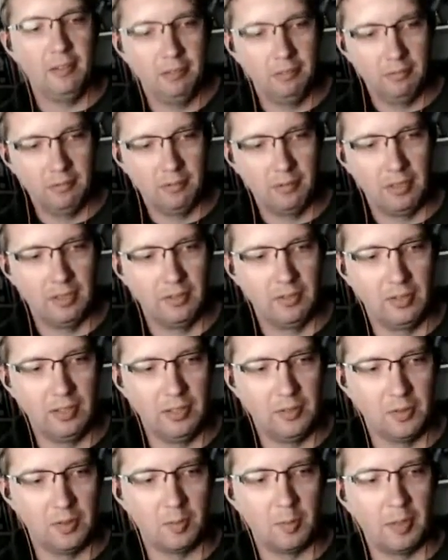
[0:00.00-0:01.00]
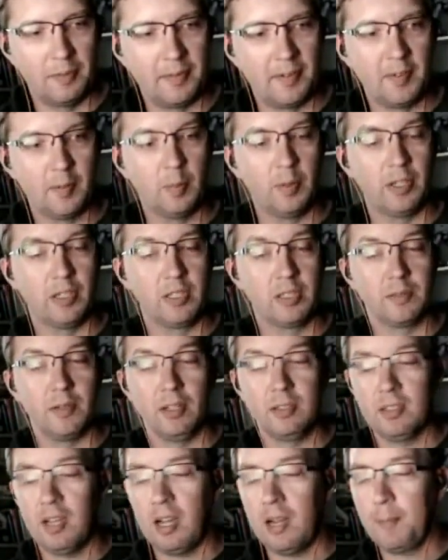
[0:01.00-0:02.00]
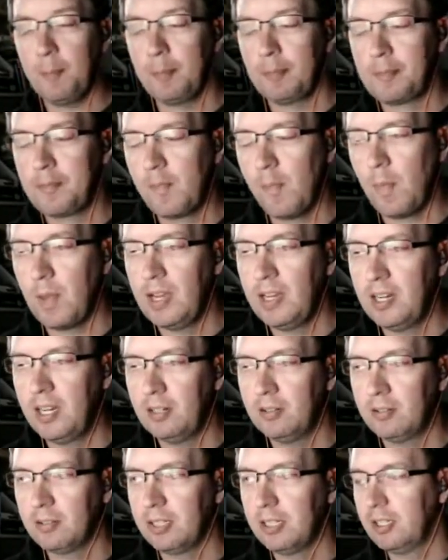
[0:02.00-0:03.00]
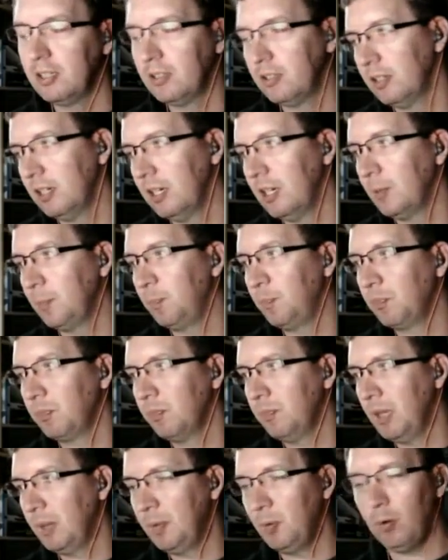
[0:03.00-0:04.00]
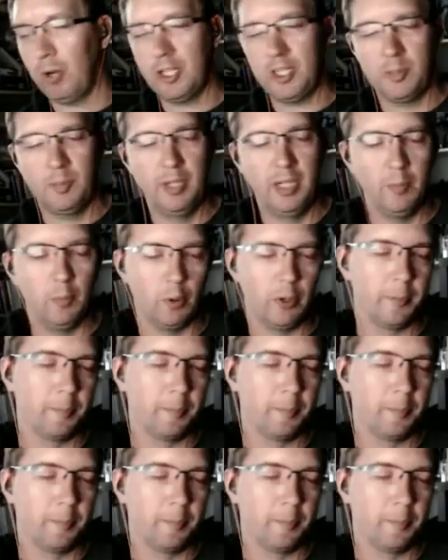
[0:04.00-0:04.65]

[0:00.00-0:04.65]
because he's one of my favorite players of all time, and I don't get to maybe watch him anymore.